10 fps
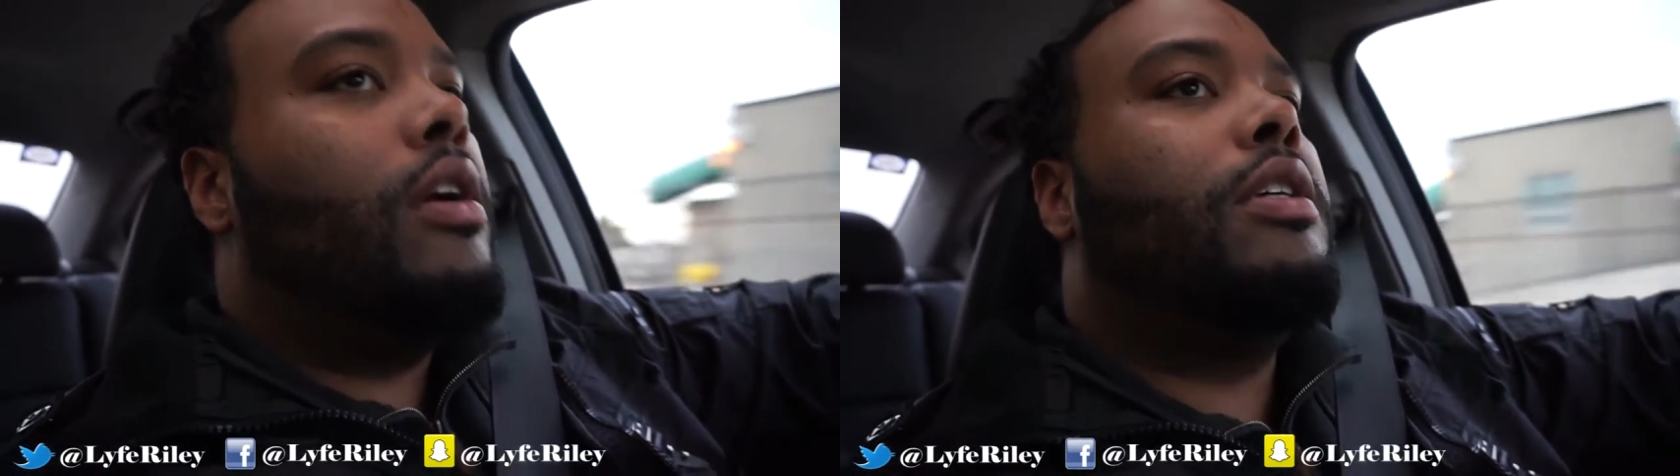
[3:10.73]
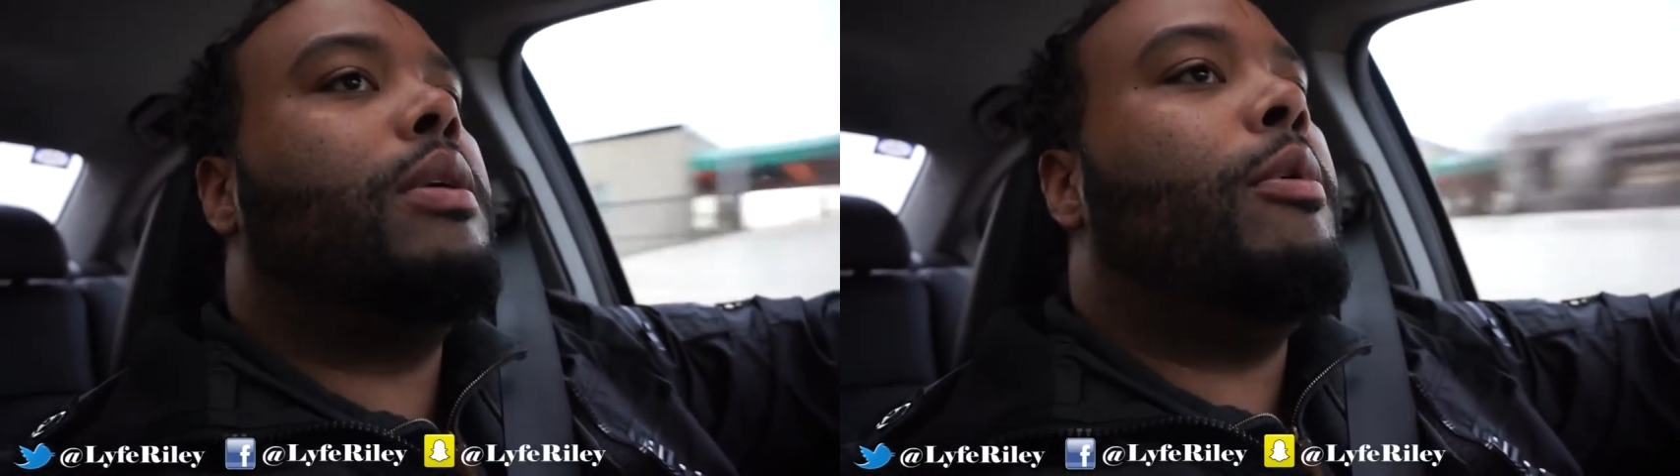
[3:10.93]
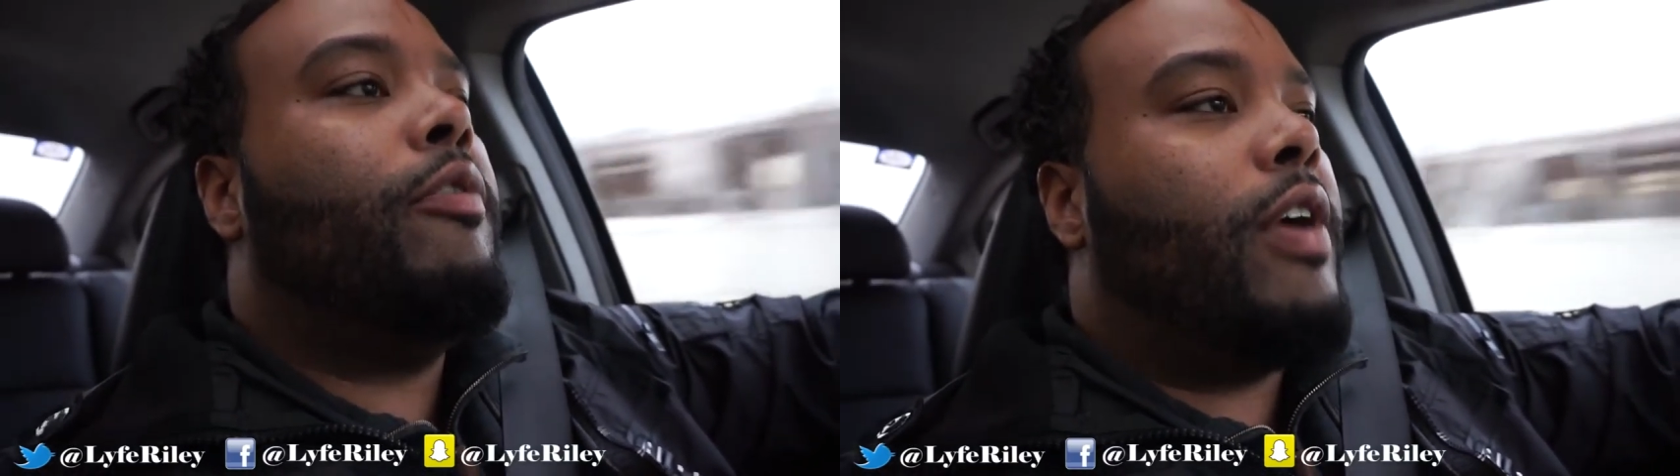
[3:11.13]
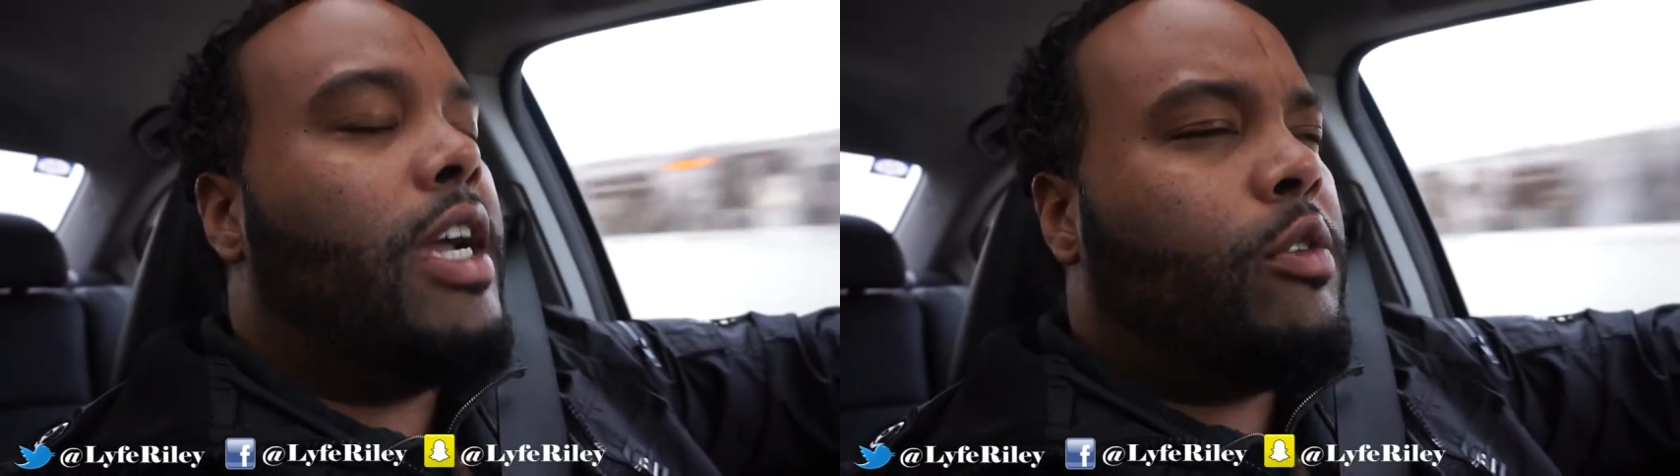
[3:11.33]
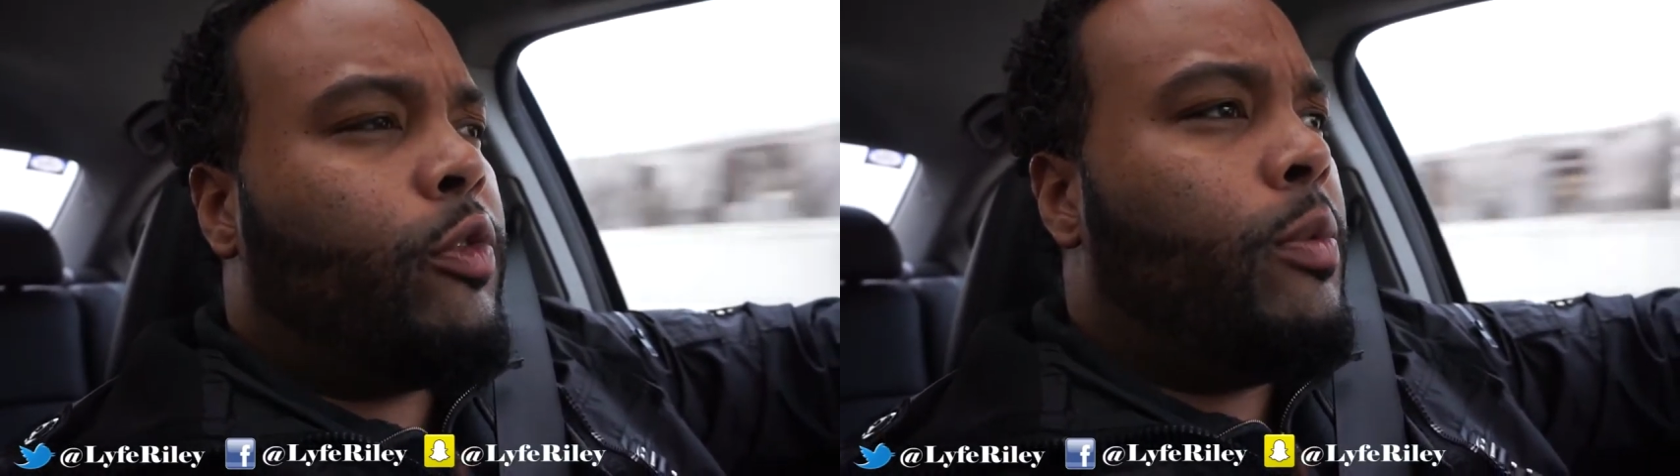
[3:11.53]
some
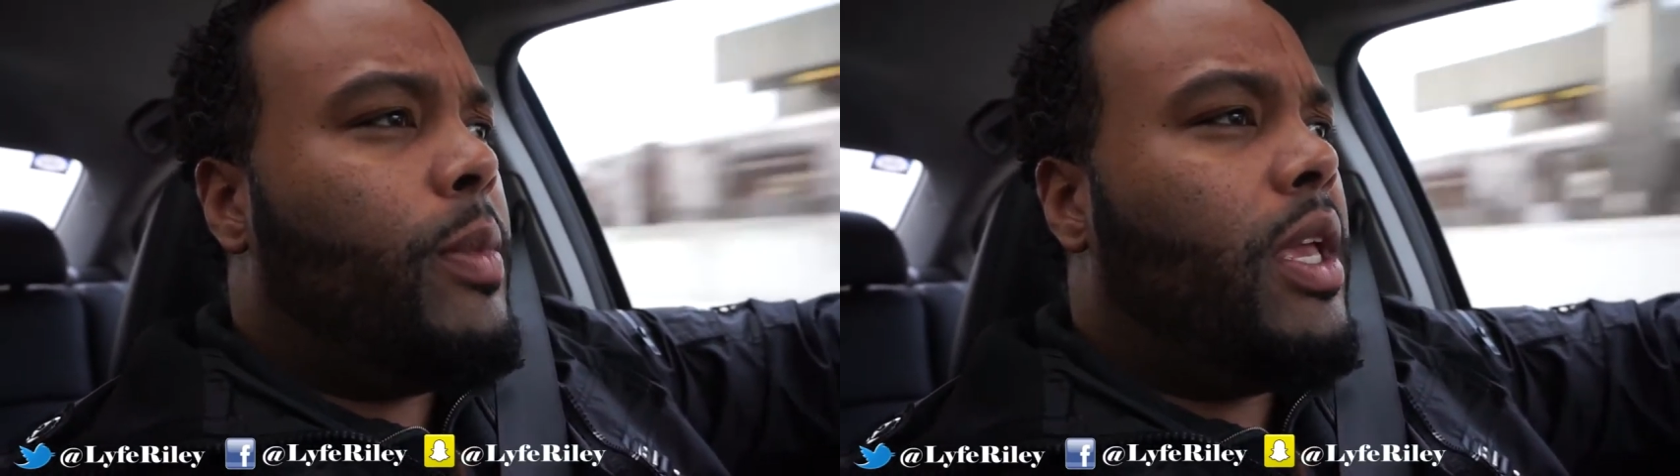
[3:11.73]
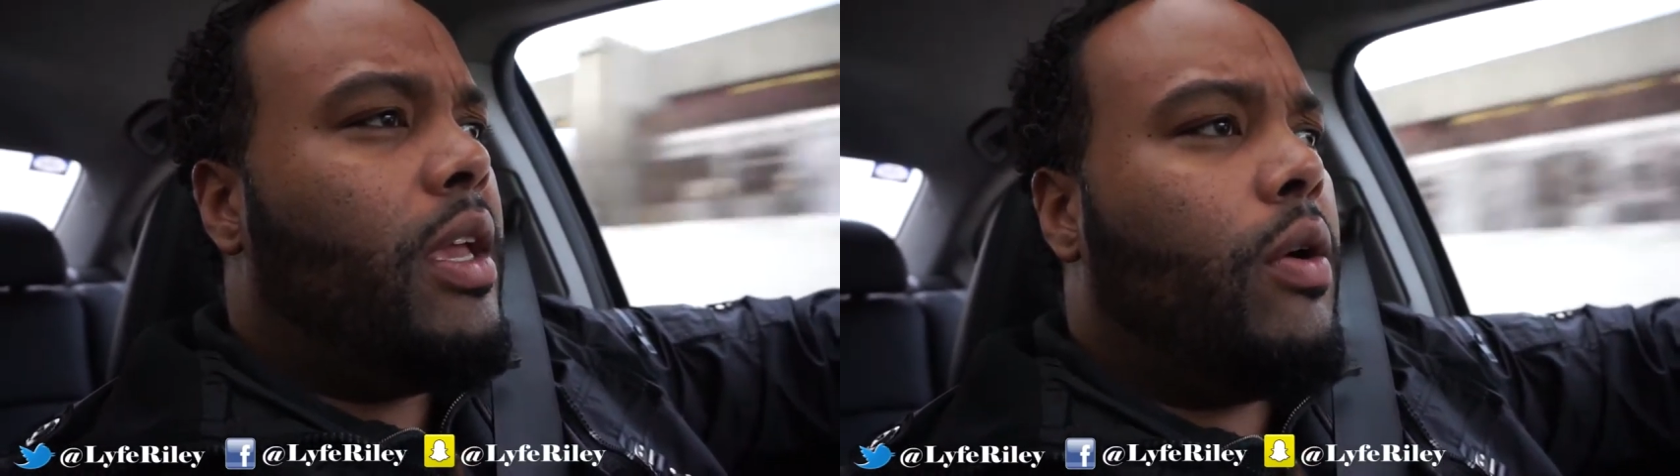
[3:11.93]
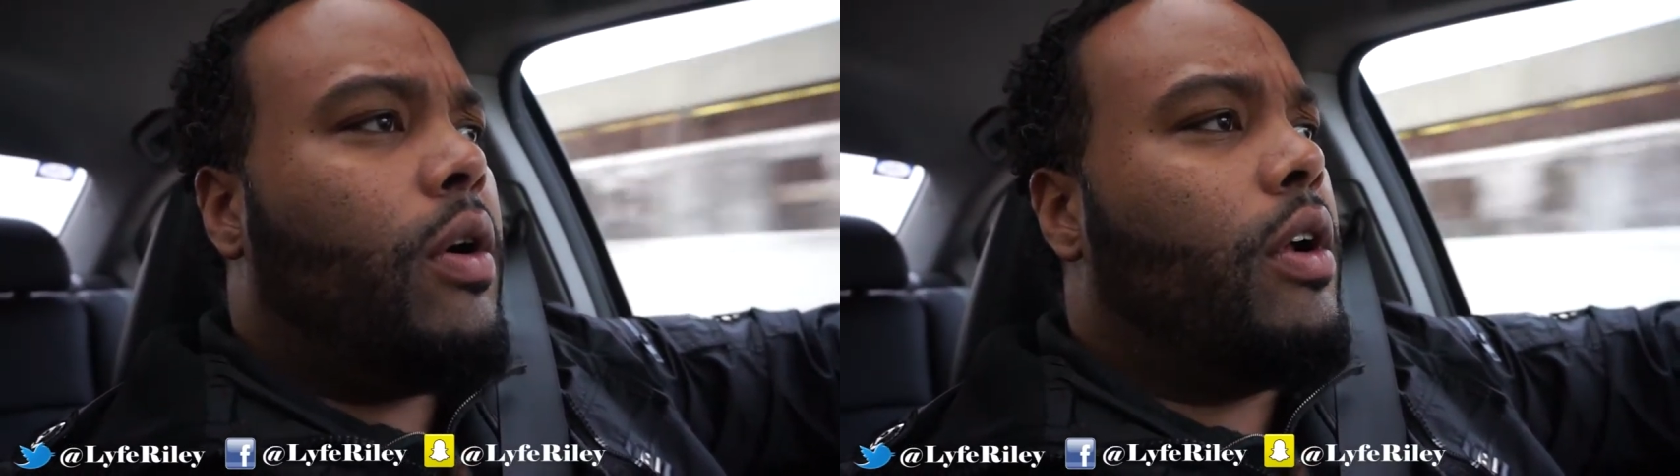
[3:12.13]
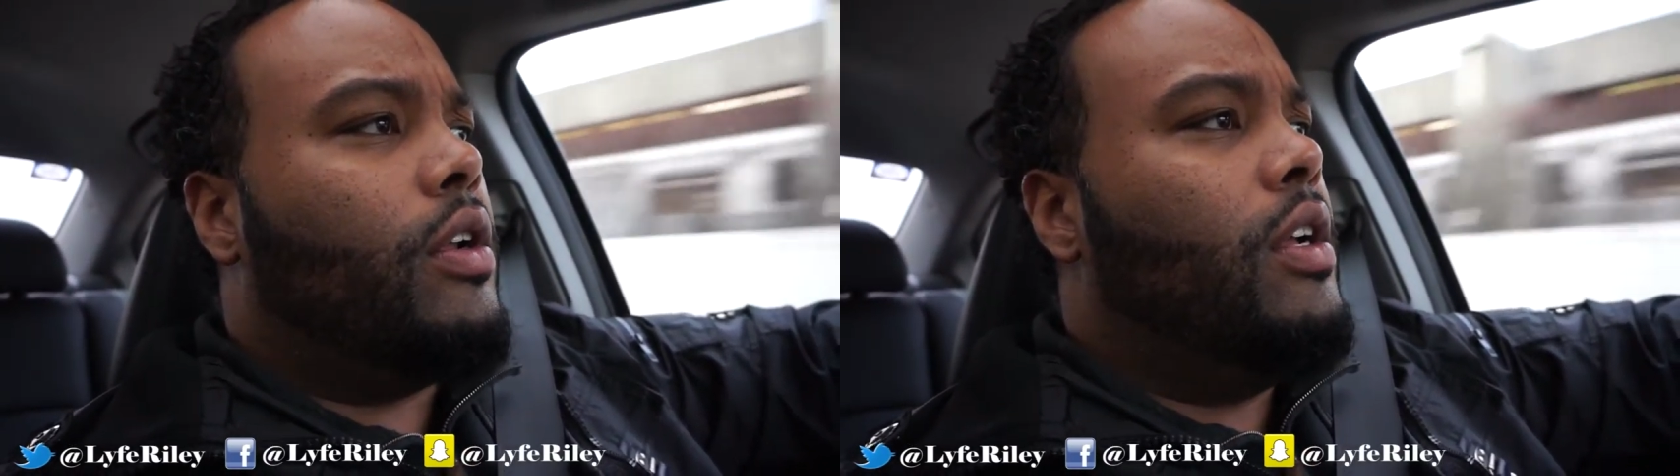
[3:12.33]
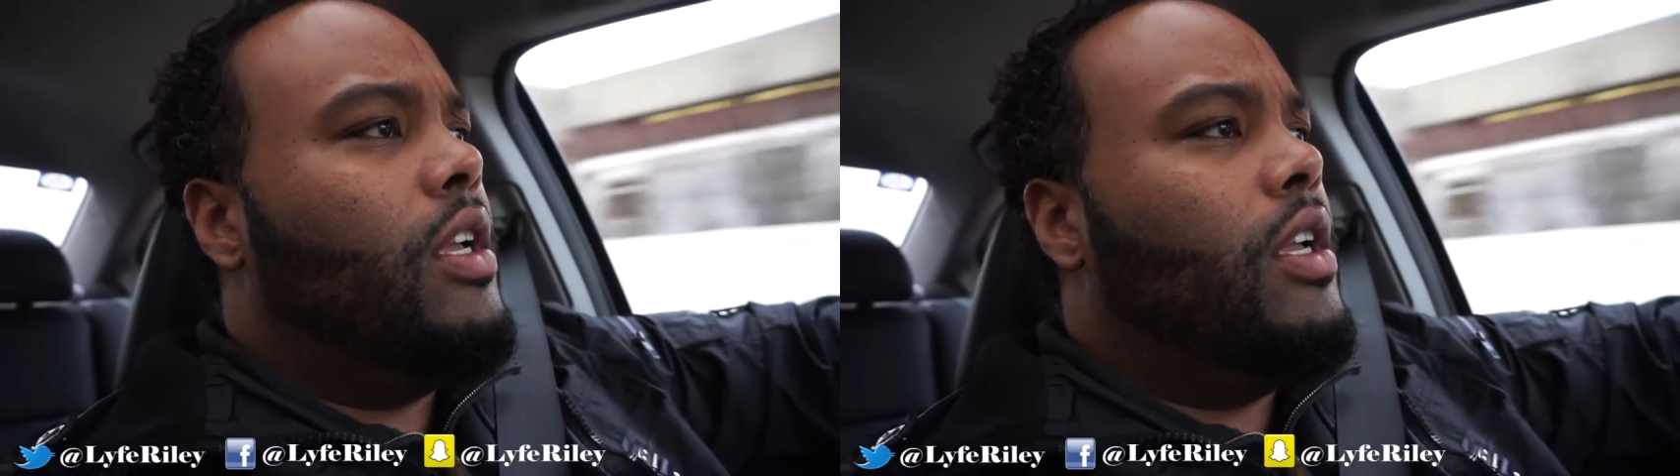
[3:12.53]
advice from me, or